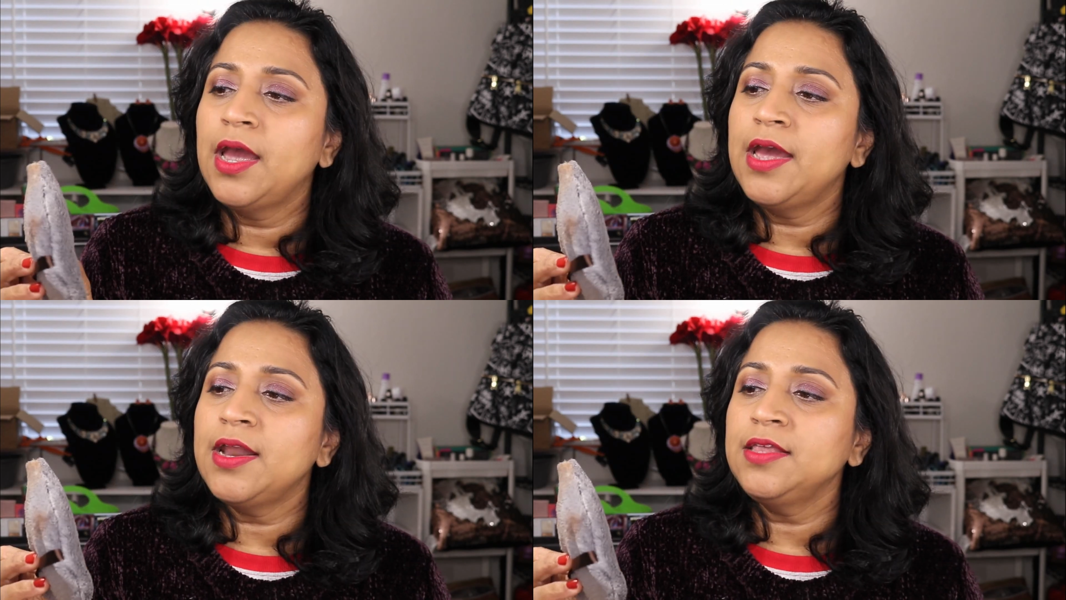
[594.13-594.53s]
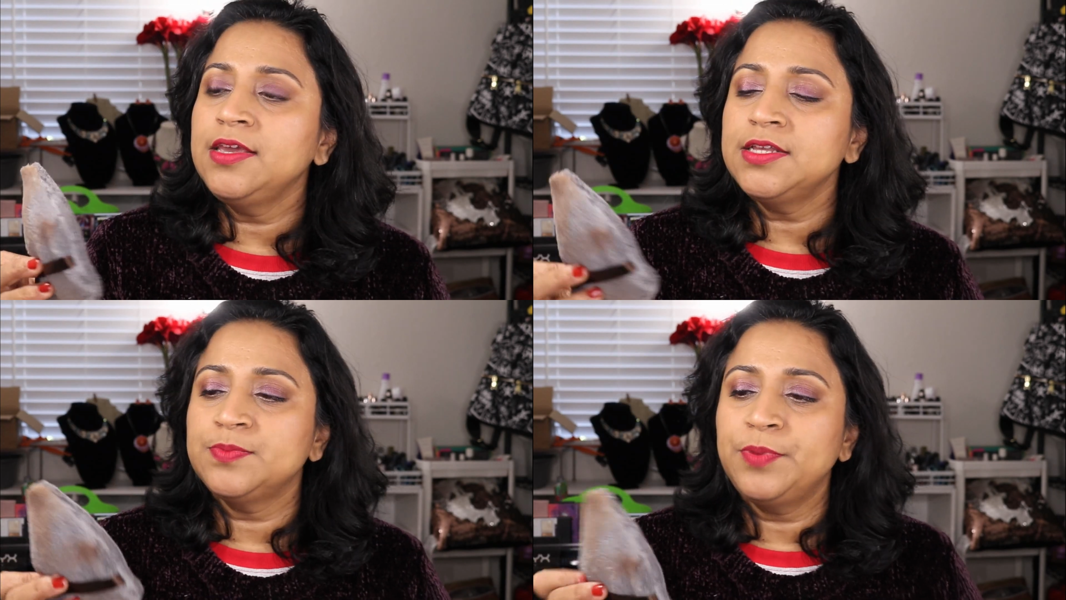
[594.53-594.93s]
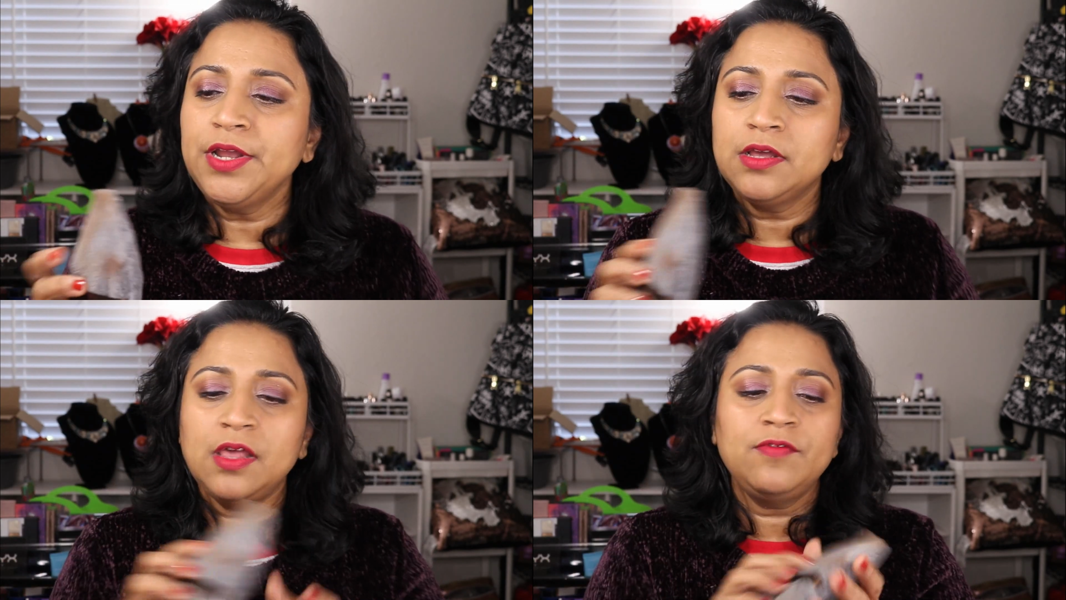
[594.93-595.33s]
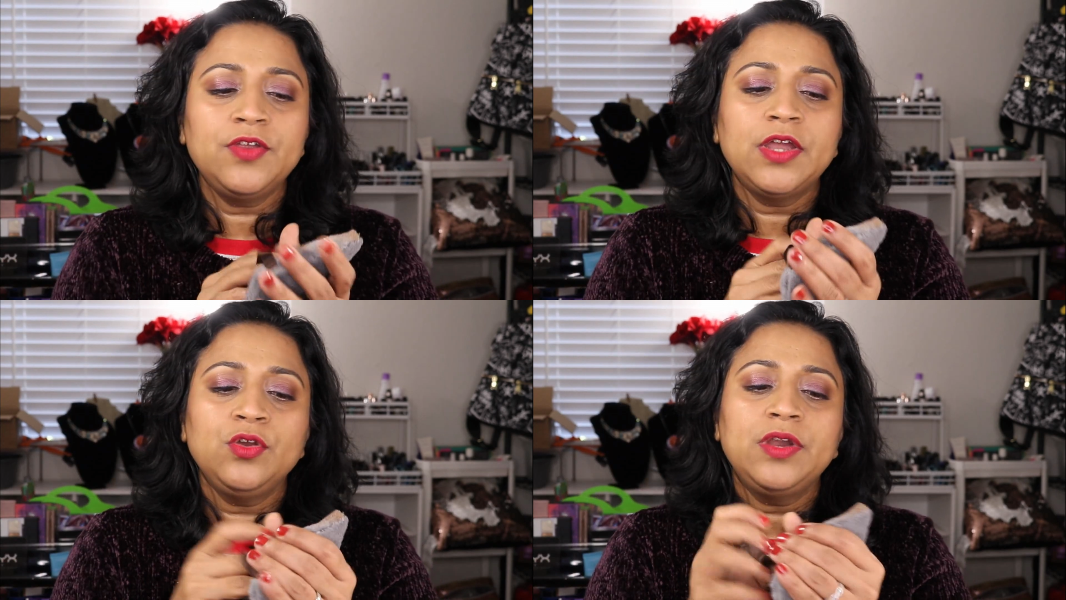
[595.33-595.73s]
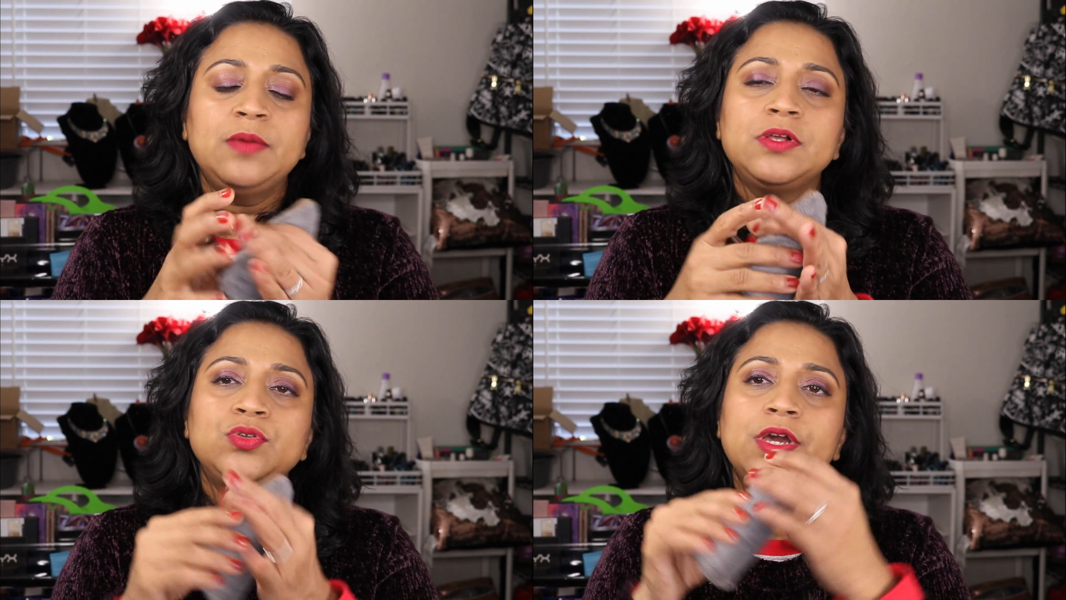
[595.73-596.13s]
And I think it's pretty clever that you're
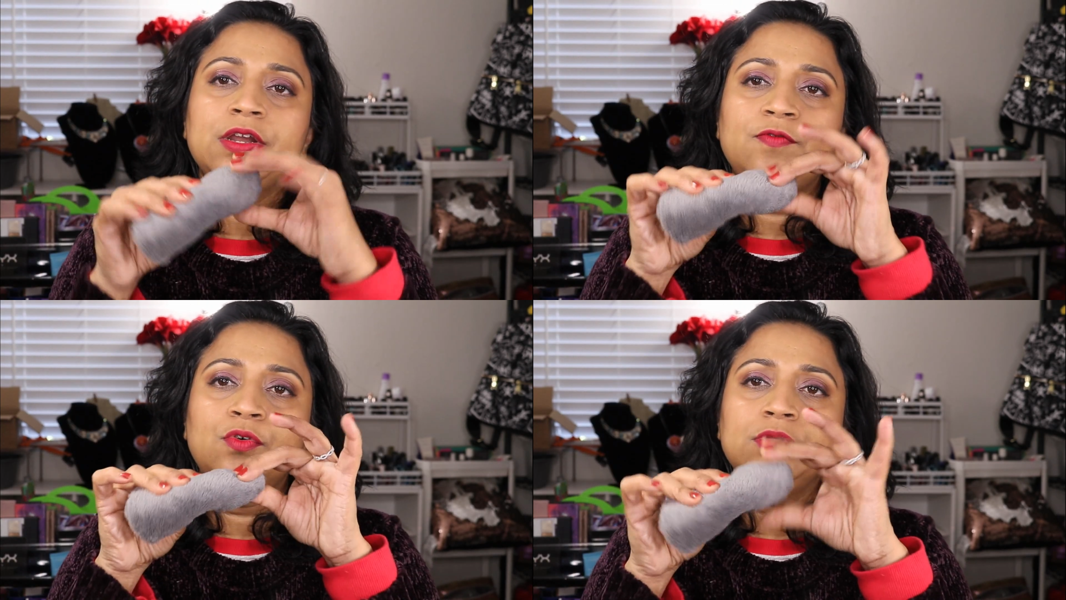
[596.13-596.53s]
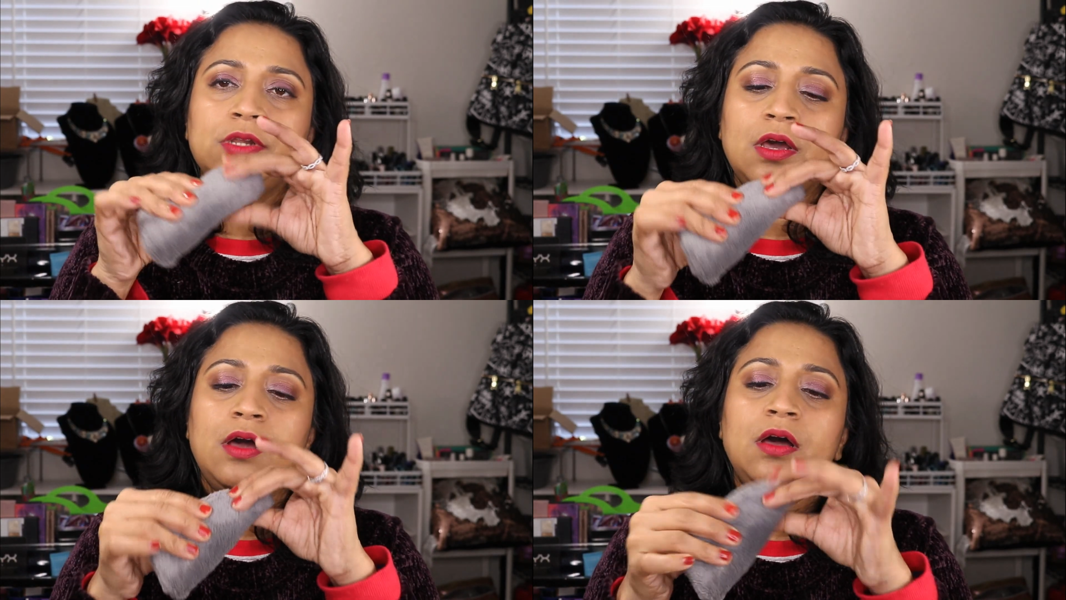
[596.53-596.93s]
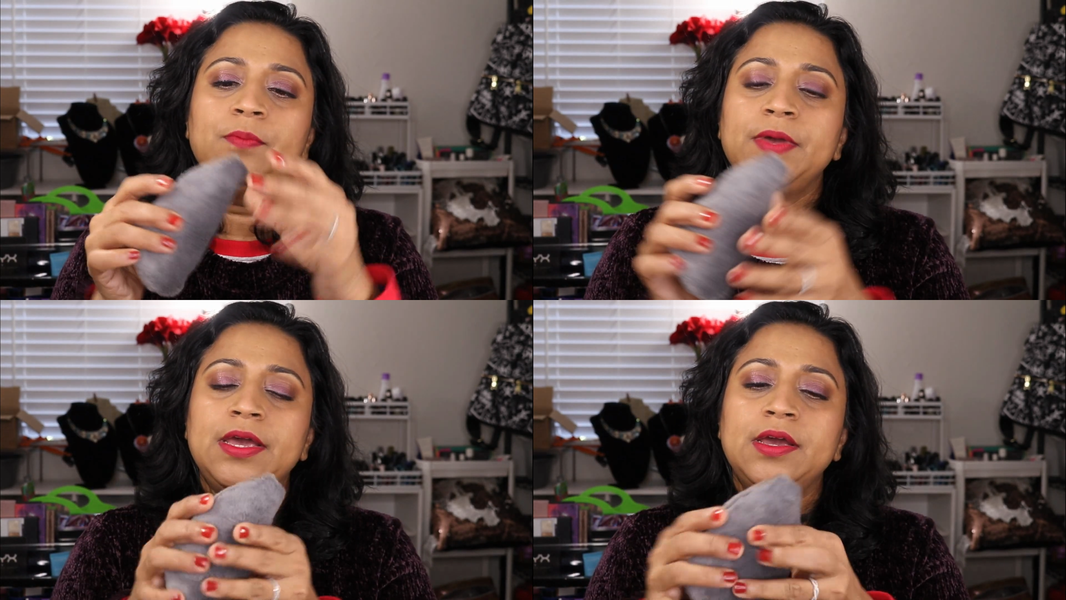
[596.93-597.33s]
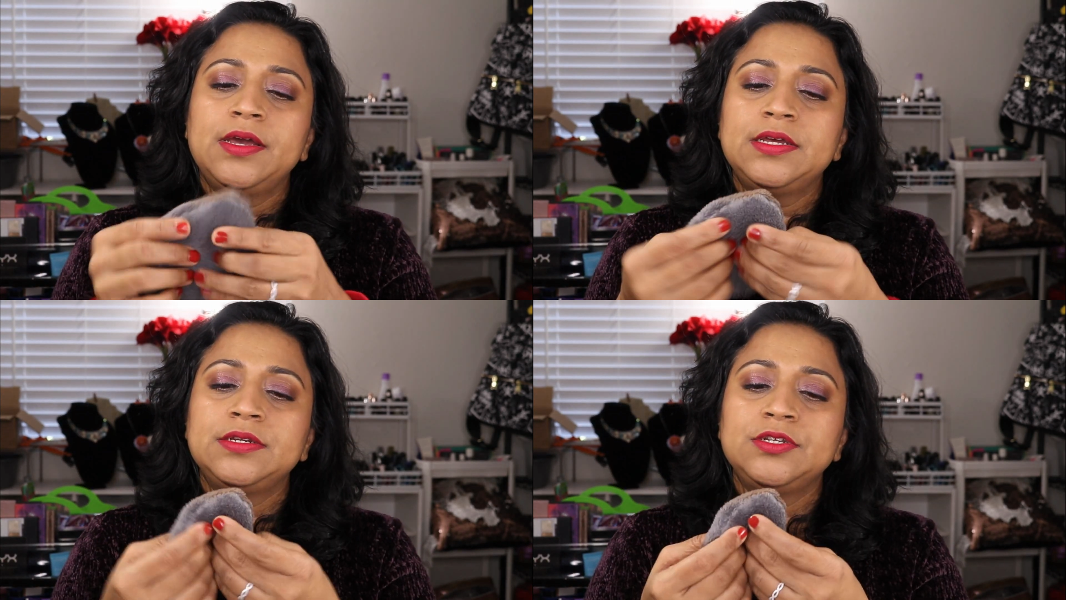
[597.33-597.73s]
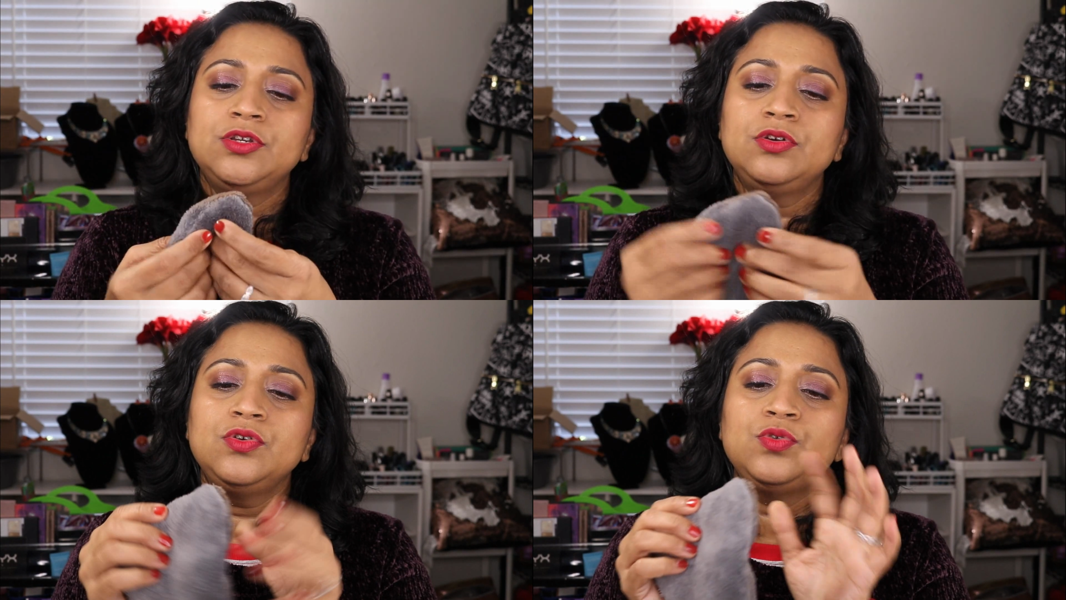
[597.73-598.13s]
able to kind of fold it up and,
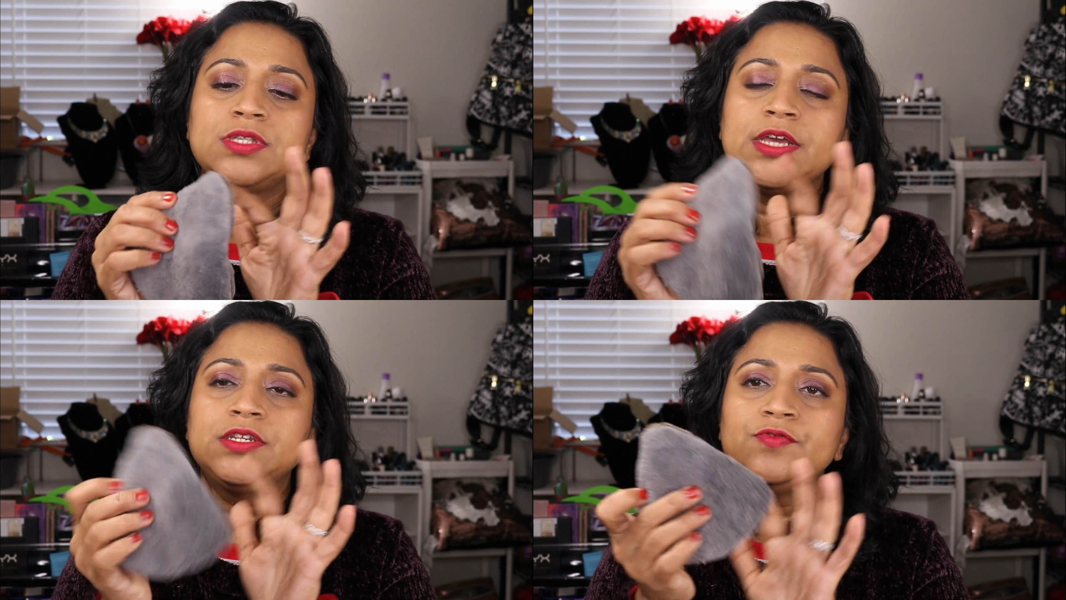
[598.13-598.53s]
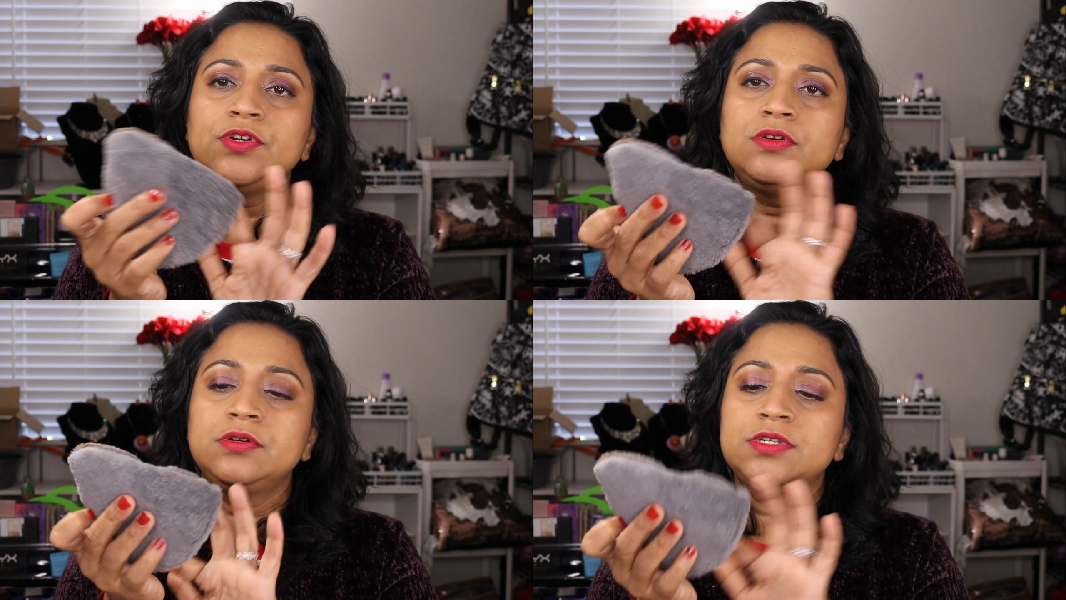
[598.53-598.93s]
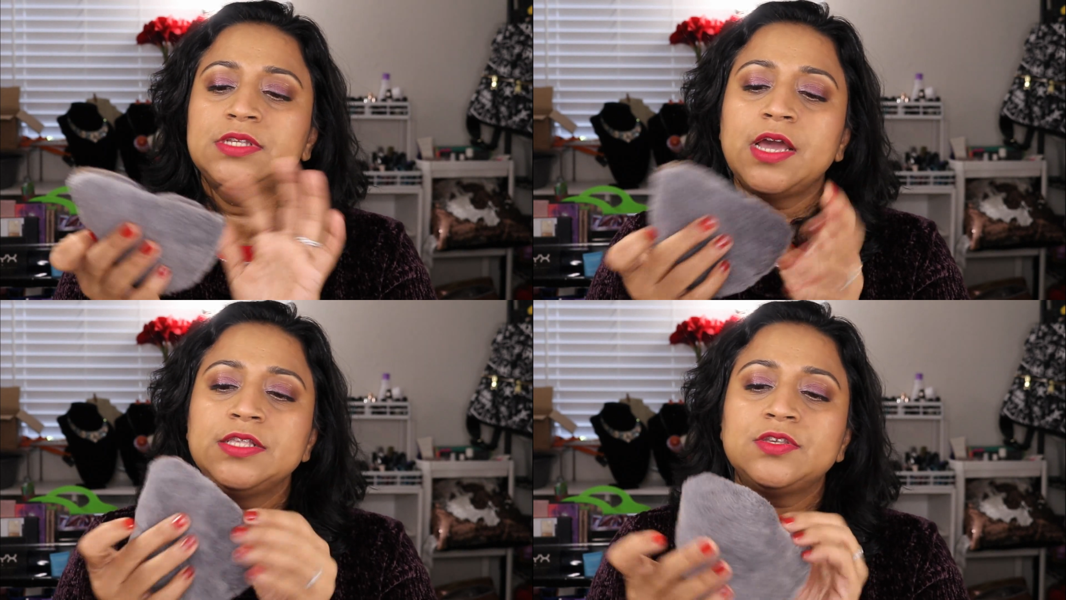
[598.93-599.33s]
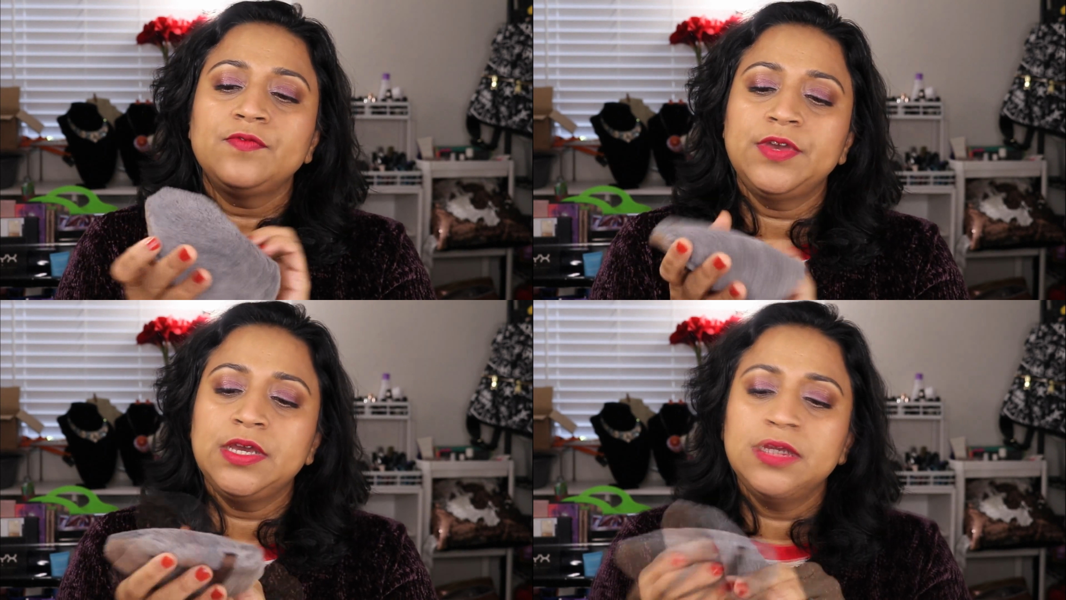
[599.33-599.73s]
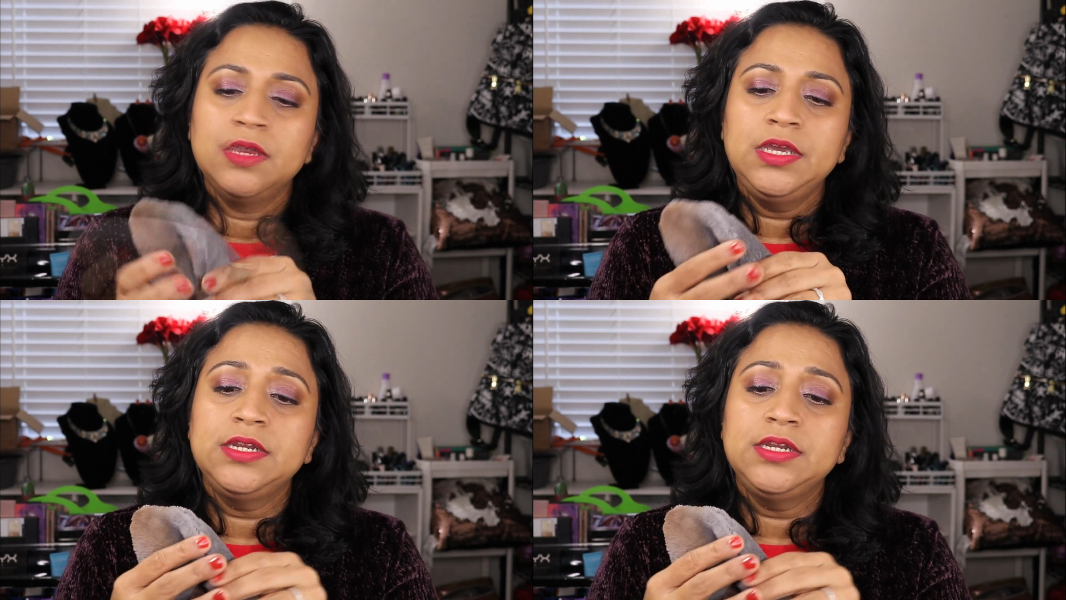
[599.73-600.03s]
you know, use like different sides of it.